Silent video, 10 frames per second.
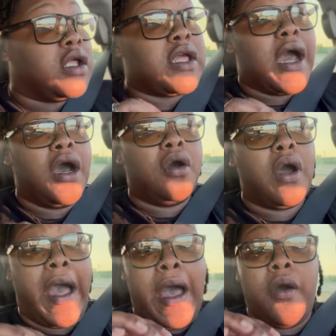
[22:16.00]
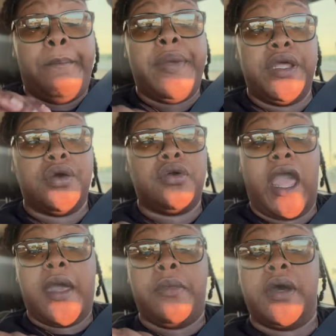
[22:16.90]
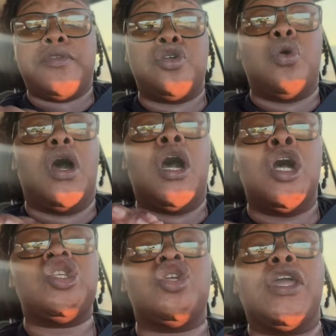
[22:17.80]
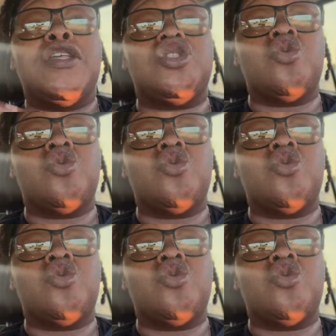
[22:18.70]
y'all, our bill came up to $125